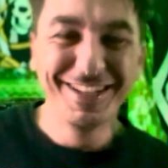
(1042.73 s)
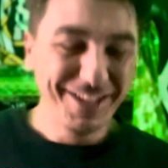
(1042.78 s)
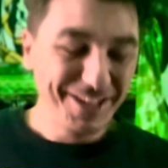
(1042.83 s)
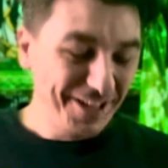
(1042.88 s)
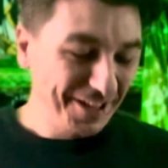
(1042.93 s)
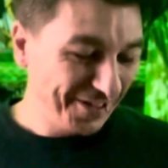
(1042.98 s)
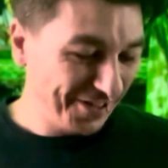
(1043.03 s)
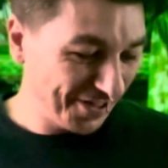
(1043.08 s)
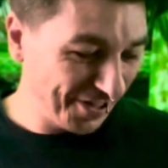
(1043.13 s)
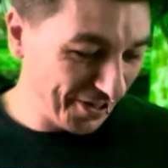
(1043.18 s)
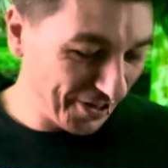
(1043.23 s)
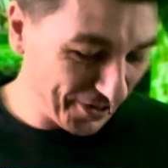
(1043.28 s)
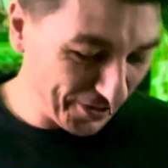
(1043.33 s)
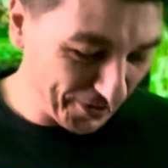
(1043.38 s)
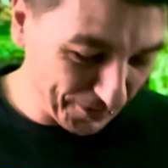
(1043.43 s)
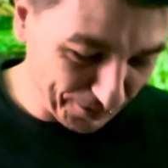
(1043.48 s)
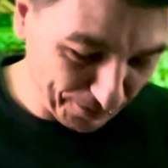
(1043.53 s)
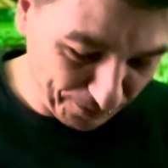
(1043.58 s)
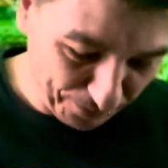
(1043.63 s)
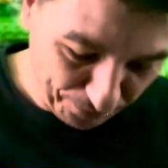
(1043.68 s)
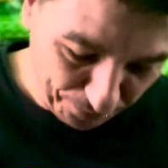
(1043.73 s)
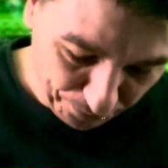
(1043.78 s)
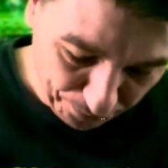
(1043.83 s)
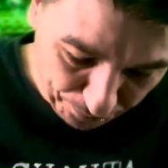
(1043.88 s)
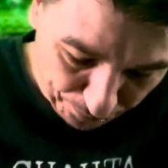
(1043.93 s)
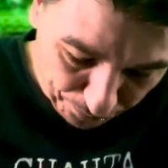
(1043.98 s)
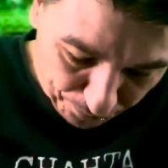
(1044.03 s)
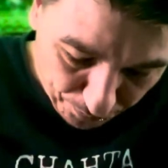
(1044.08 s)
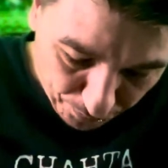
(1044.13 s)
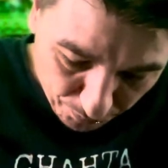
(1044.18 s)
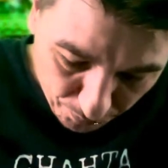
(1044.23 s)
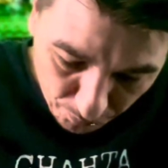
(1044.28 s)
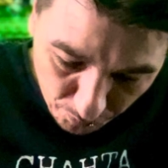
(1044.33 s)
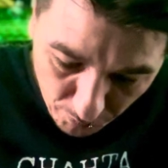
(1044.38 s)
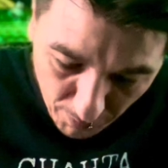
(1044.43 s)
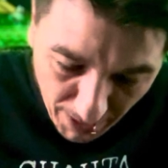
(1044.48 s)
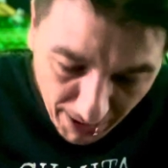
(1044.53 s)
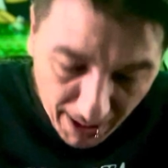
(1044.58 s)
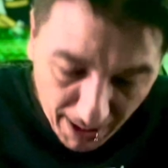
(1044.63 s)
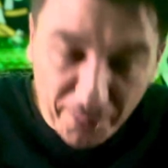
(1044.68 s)
So
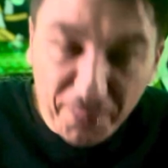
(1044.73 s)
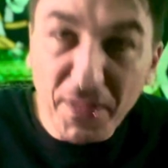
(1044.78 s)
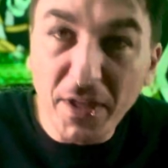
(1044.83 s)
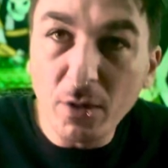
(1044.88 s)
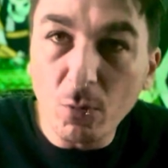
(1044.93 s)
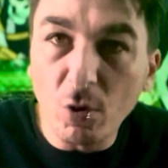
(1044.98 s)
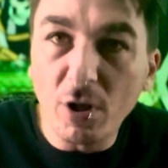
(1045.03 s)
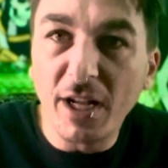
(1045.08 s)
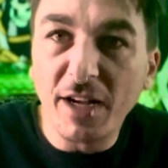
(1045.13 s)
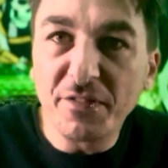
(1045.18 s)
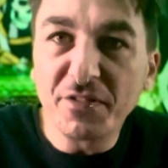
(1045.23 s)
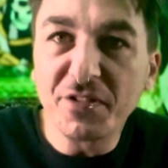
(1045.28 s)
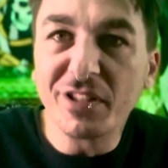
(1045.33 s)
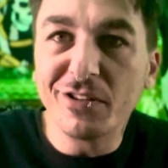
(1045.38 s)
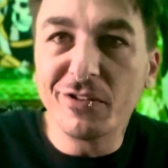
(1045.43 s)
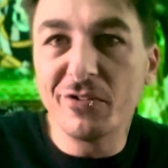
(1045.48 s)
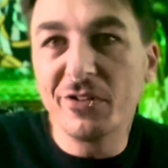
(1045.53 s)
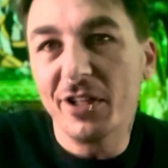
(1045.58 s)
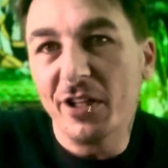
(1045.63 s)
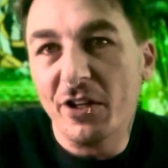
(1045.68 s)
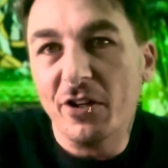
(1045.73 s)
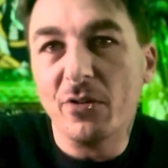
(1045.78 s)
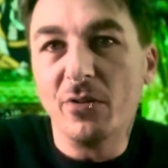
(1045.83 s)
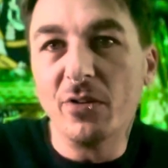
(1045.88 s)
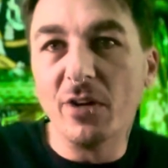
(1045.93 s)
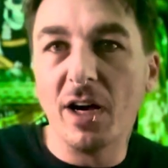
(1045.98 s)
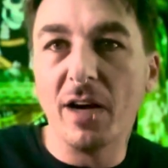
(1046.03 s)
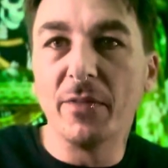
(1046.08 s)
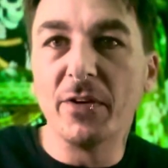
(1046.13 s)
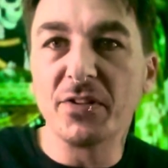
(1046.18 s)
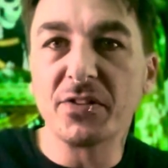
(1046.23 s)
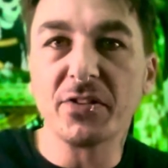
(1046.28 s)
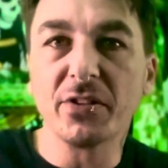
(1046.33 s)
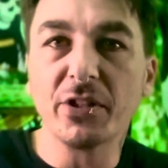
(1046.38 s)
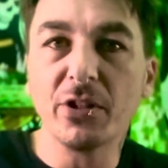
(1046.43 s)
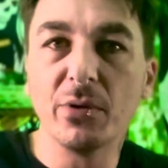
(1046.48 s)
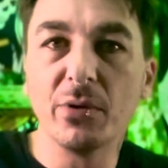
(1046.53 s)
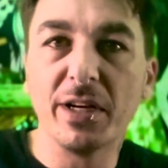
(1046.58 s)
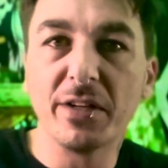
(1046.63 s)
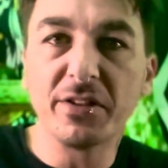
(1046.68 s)
I think we'll have to, you know, obviously
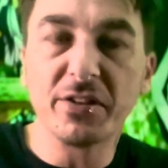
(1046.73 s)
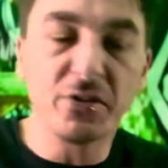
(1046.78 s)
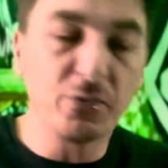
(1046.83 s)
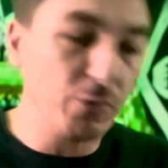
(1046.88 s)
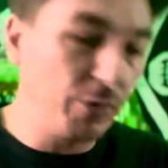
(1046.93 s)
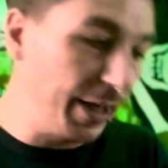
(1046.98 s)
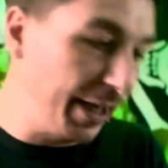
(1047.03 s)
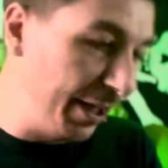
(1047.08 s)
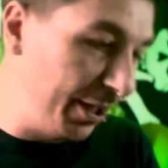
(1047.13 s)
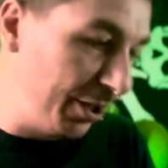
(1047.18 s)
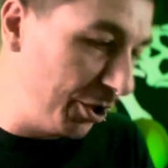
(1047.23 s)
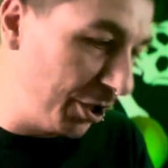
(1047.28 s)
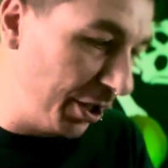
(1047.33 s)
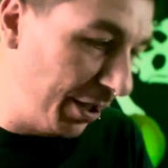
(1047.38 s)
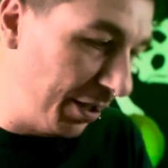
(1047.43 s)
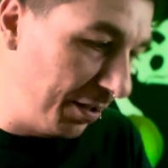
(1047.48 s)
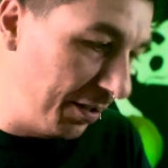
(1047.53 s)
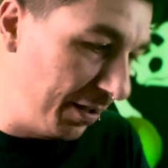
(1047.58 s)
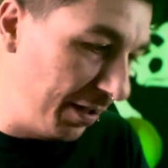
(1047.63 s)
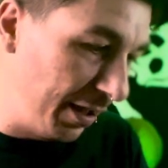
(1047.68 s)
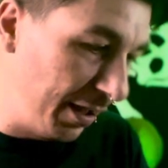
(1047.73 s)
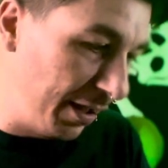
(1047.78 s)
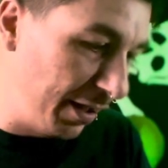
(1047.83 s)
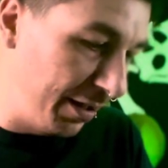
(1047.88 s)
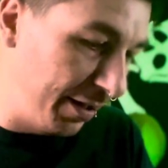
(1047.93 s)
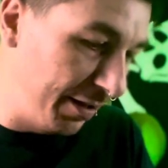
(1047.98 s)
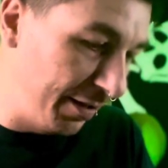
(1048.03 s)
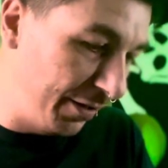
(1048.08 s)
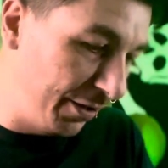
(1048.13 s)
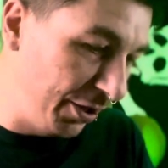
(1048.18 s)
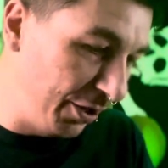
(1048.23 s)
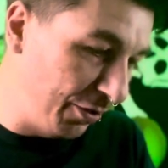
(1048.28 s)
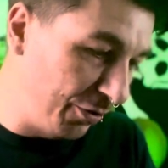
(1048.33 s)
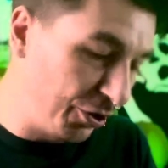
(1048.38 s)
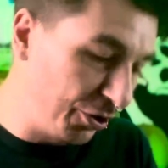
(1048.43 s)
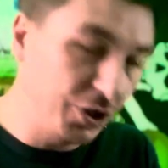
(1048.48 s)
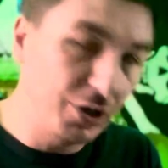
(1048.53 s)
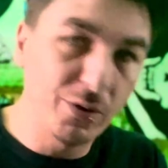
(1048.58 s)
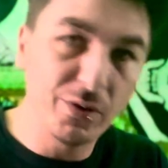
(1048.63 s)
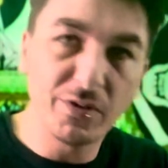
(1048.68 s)
go out to the range and, you know,
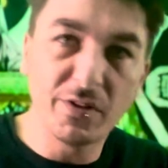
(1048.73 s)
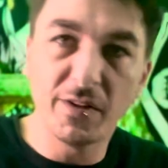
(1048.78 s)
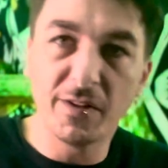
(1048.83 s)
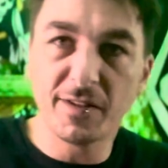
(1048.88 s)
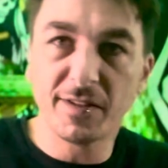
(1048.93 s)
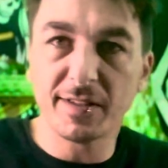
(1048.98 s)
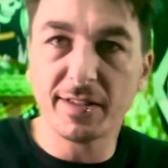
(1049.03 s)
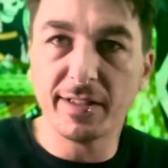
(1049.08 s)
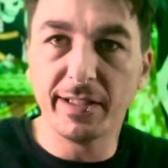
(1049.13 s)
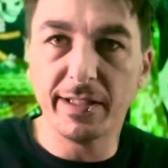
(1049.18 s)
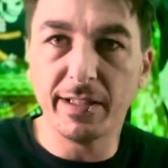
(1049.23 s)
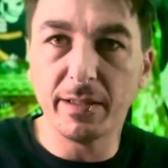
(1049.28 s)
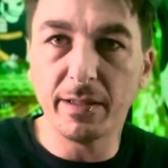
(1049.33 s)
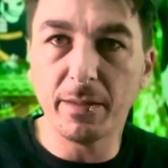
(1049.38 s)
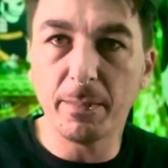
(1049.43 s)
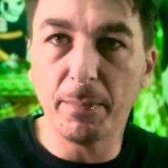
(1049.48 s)
shoot this thing.